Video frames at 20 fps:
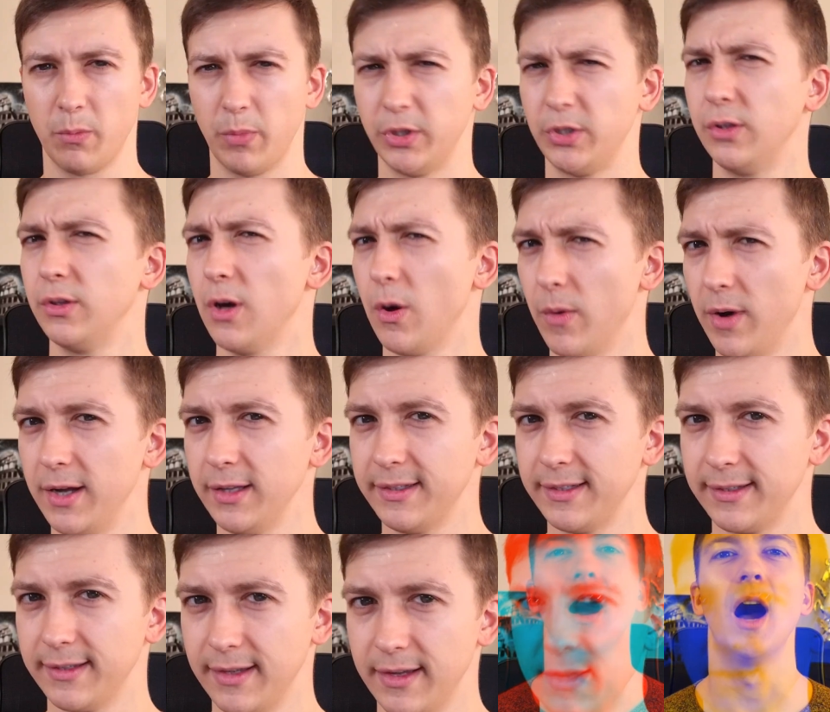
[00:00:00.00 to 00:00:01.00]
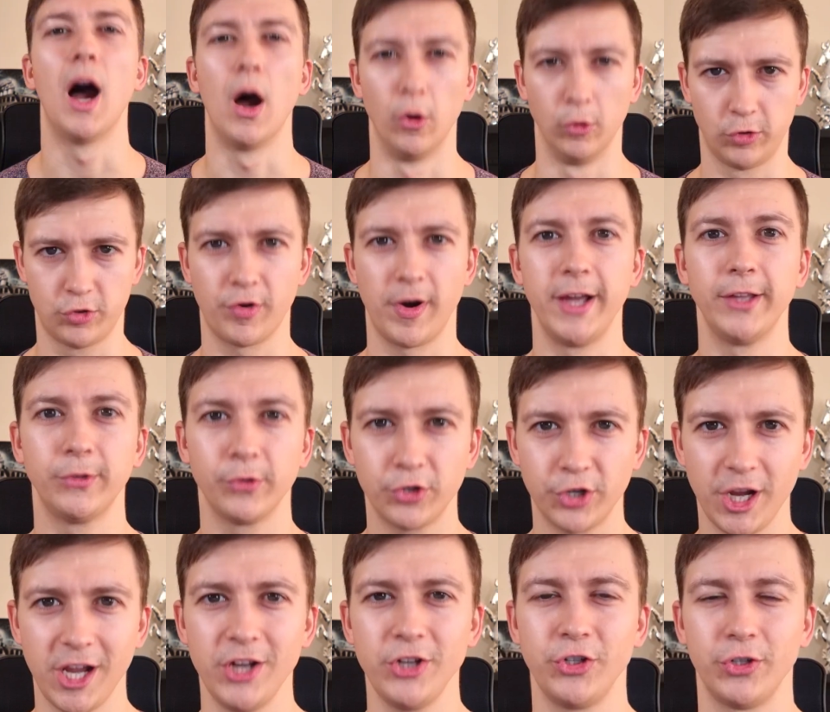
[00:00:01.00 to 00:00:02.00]
But you know what? I'll try to
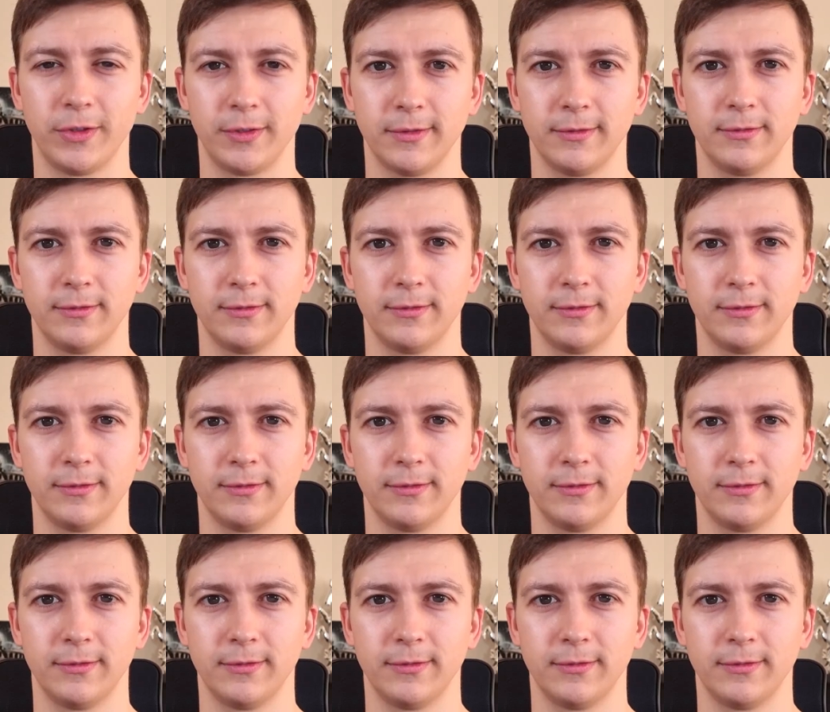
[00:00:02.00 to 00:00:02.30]
change it.